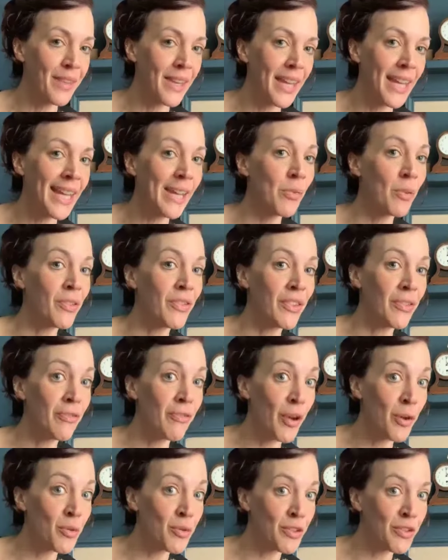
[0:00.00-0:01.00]
He was
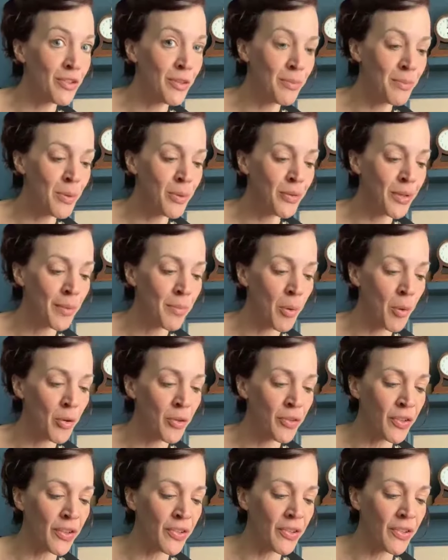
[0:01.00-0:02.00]
devoted to music
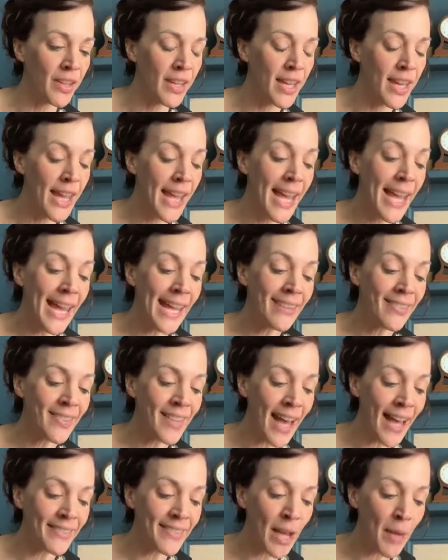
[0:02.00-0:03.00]
boxes. He
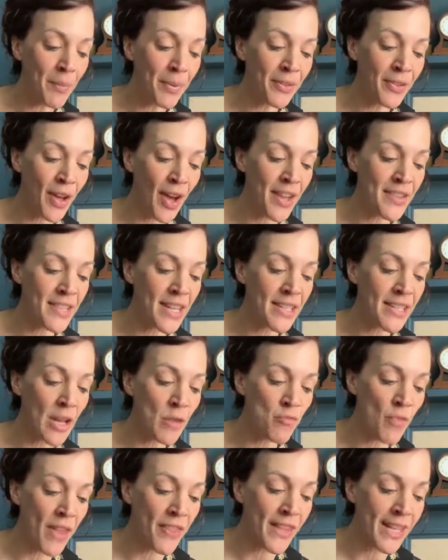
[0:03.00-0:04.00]
sat down beside it
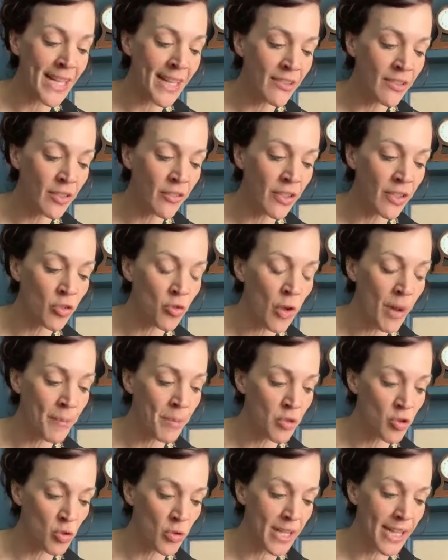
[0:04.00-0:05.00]
and read the list of its
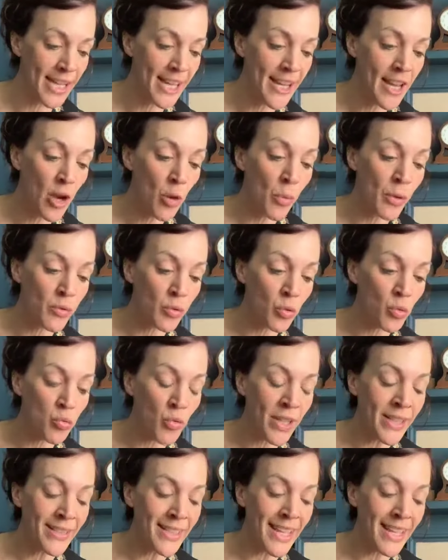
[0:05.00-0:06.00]
repertory, which was
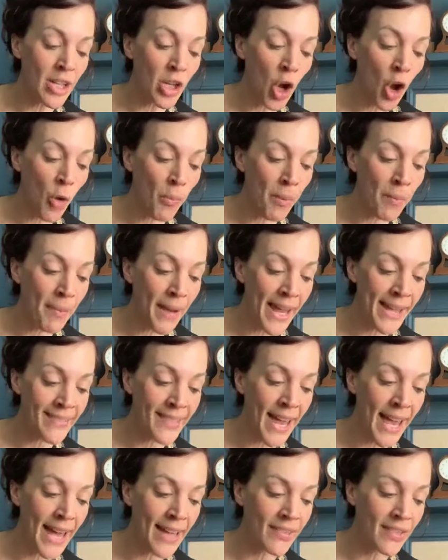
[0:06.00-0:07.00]
written in a copper plate
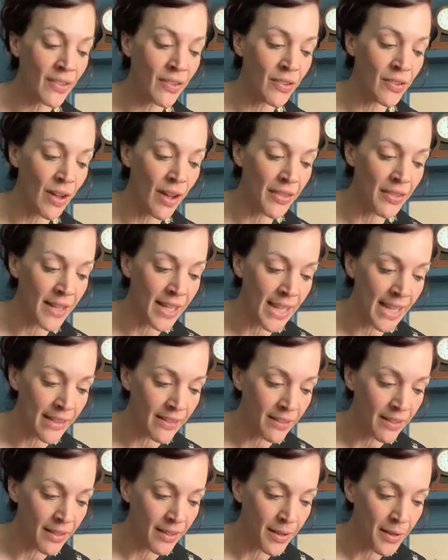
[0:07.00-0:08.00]
hand inside the
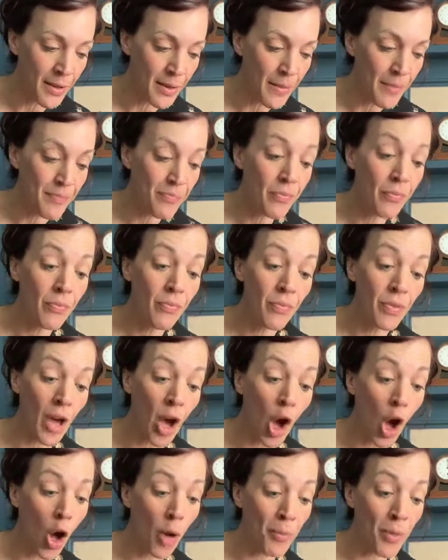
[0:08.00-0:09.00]
lid. "The
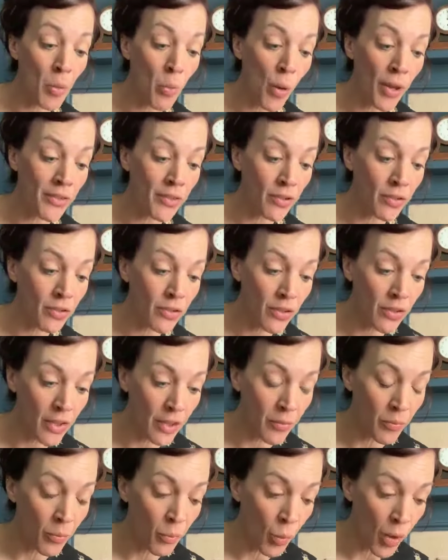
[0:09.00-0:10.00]
harp that
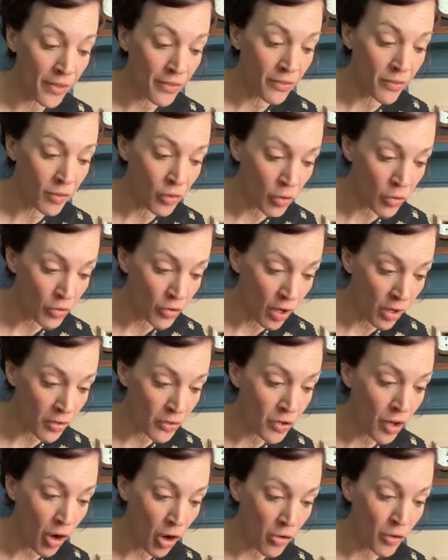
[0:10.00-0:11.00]
once through
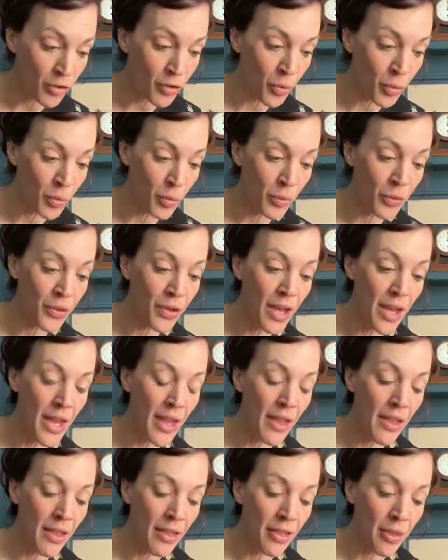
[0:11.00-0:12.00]
Tara's halls,
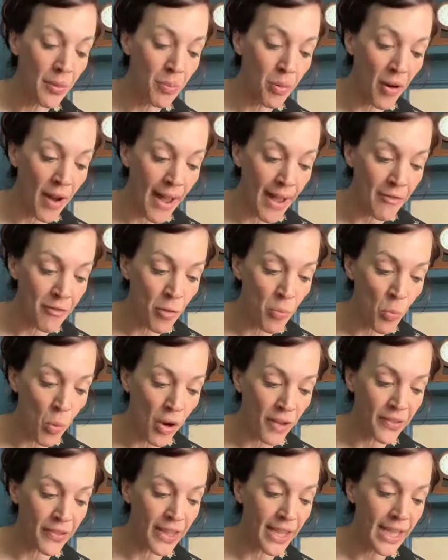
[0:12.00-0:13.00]
the prayer from
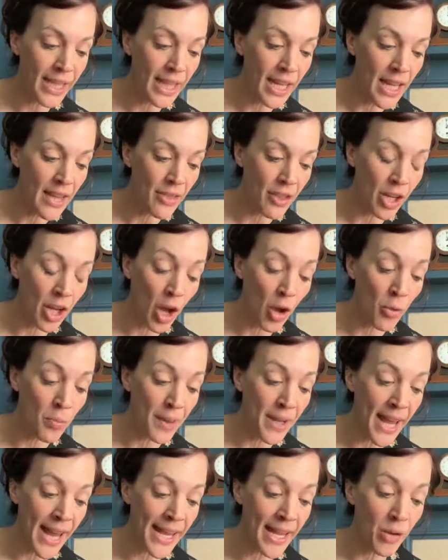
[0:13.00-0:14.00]
Moisy, the
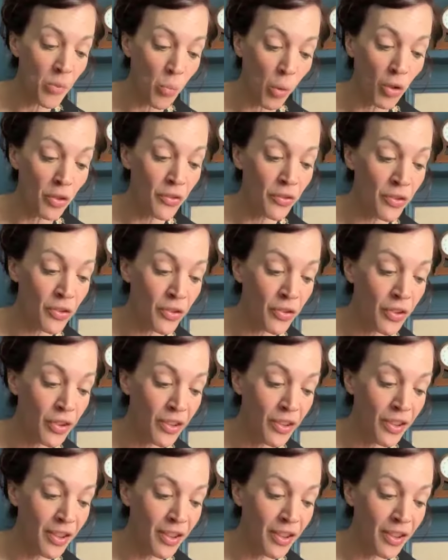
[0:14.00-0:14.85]
Copenhagen waltz."